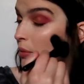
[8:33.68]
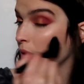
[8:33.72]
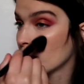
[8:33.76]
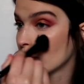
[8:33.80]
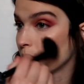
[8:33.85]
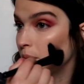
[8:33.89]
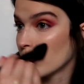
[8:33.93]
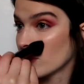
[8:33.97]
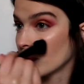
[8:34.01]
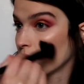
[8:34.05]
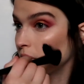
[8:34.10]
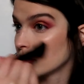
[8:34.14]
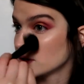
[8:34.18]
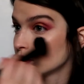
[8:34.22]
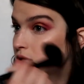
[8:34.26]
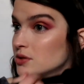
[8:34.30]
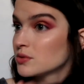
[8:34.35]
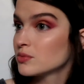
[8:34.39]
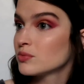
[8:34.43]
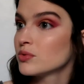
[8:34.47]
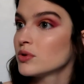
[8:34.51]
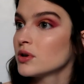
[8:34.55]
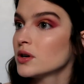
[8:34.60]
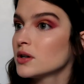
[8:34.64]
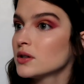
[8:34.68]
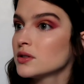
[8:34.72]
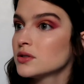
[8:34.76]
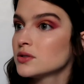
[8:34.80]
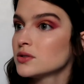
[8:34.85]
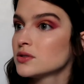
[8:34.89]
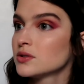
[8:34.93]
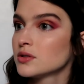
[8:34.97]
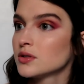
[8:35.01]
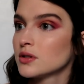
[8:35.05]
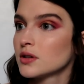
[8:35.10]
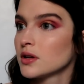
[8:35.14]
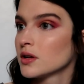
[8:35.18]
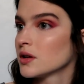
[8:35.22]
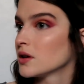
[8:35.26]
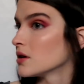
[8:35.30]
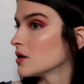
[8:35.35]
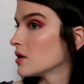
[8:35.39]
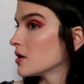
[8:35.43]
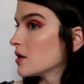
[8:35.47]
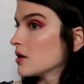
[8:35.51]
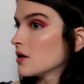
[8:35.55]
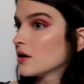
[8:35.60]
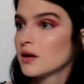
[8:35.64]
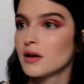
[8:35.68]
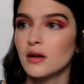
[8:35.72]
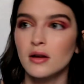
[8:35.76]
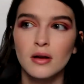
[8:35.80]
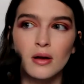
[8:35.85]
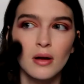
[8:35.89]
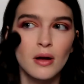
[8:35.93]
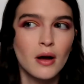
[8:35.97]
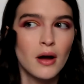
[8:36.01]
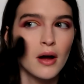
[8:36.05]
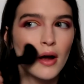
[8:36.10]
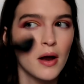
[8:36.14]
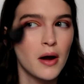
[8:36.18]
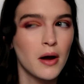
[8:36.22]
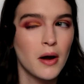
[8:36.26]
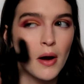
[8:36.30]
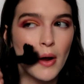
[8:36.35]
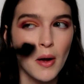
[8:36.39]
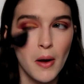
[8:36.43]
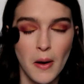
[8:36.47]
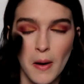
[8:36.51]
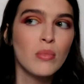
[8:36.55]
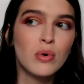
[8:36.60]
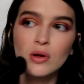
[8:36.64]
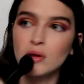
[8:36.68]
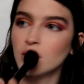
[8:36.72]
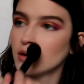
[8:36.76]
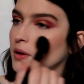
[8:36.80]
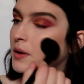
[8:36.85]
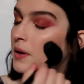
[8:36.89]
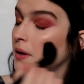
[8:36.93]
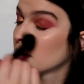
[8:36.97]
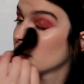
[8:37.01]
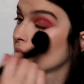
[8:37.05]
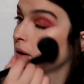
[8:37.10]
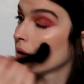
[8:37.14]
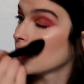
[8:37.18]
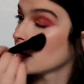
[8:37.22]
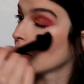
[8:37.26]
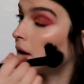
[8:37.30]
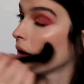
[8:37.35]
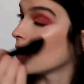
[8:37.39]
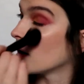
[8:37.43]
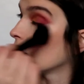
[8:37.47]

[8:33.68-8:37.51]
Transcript: my blush brush and kind of blend it